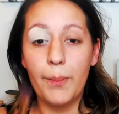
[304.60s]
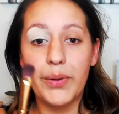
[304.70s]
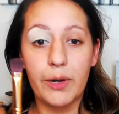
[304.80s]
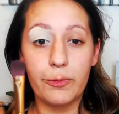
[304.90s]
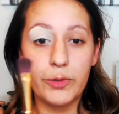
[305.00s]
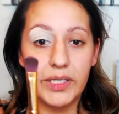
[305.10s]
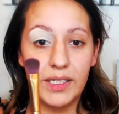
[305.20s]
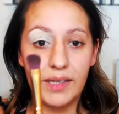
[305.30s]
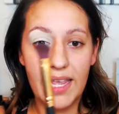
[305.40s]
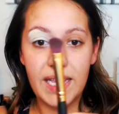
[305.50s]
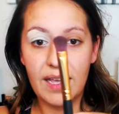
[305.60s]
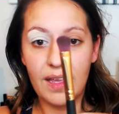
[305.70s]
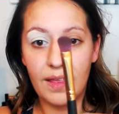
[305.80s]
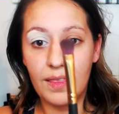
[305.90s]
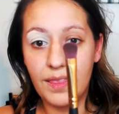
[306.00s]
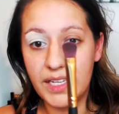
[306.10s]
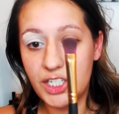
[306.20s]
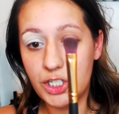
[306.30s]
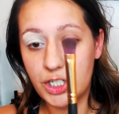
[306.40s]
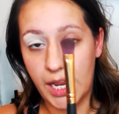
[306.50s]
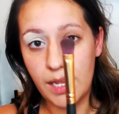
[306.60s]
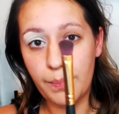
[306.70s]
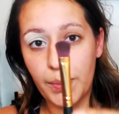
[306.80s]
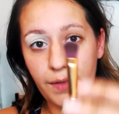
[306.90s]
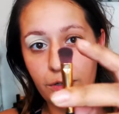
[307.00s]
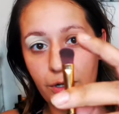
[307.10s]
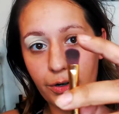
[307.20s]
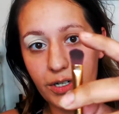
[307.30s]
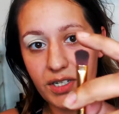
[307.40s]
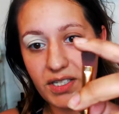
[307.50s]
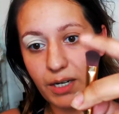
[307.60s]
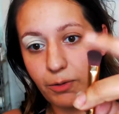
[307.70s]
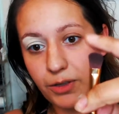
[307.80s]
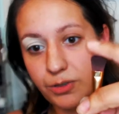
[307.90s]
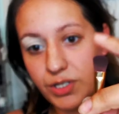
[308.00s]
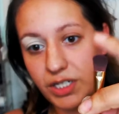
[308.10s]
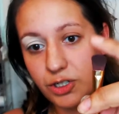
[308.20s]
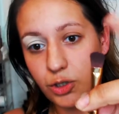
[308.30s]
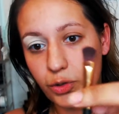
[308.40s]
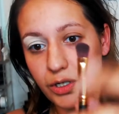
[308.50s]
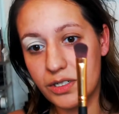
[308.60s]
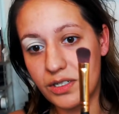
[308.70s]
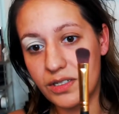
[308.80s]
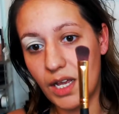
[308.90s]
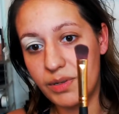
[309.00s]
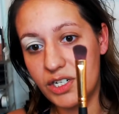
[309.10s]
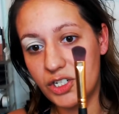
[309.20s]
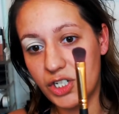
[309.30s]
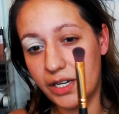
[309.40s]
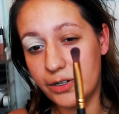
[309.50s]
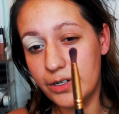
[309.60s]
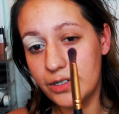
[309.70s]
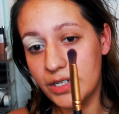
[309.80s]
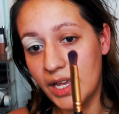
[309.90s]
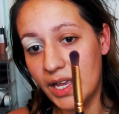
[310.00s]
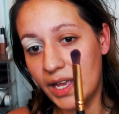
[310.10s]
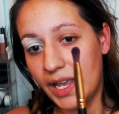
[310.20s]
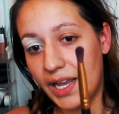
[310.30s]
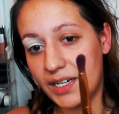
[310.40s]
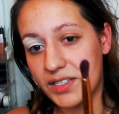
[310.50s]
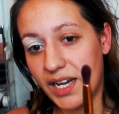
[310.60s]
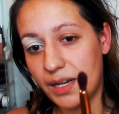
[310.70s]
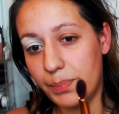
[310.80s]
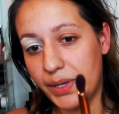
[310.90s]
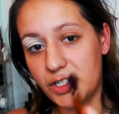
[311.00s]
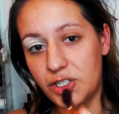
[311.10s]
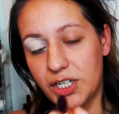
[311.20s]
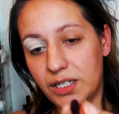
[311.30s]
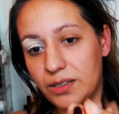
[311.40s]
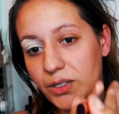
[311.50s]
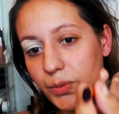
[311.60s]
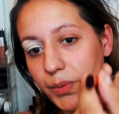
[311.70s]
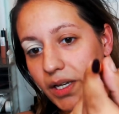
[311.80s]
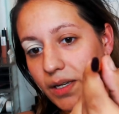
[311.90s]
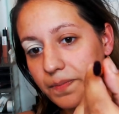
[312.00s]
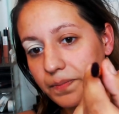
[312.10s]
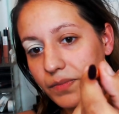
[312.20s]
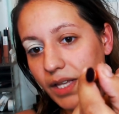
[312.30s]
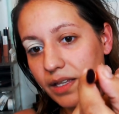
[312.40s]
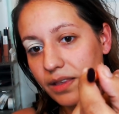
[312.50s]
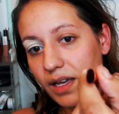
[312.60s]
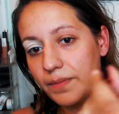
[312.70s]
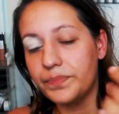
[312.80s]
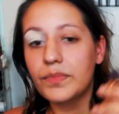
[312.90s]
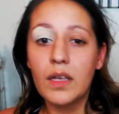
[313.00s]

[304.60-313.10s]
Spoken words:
but I really like this shape. If you notice, it's like one of those like short stubby shaders, and it's kind of pinched in a little bit like that.